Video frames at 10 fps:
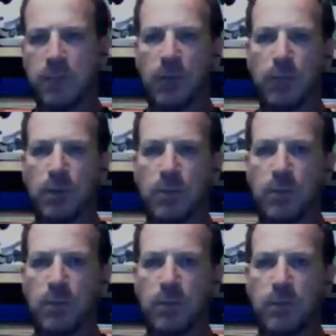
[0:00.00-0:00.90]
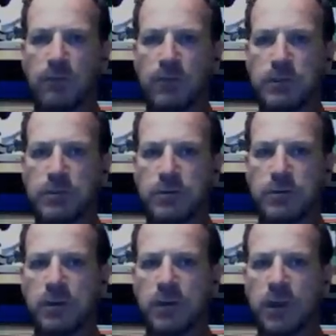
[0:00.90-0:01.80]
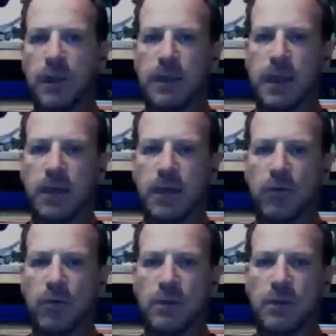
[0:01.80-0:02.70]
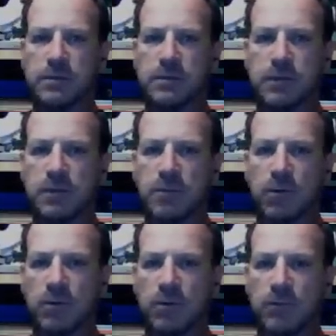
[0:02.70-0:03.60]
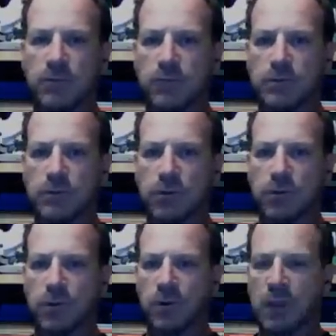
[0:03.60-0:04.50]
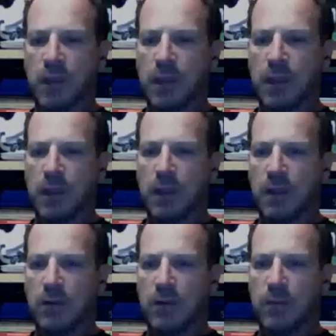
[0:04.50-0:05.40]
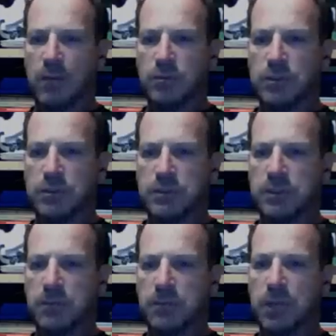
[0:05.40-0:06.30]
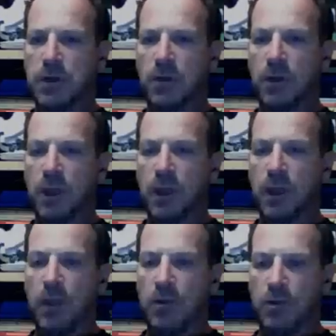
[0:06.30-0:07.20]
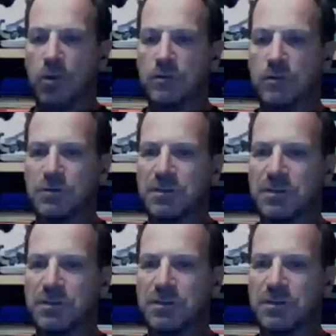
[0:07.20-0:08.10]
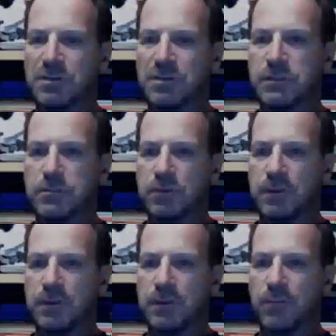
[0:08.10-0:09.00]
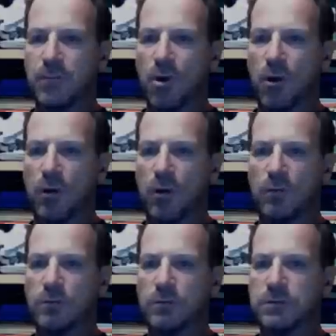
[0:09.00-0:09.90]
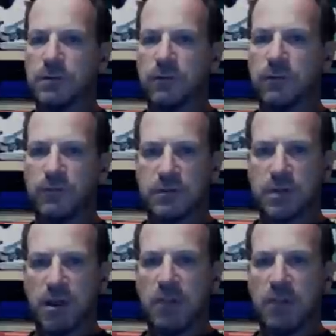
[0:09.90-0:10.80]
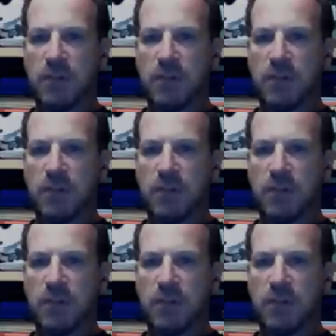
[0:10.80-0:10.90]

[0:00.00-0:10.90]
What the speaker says: category because they'll get buried before too long. And but you can see them here. You can also see the mainstream articles of this Occupy Wall Street and see how that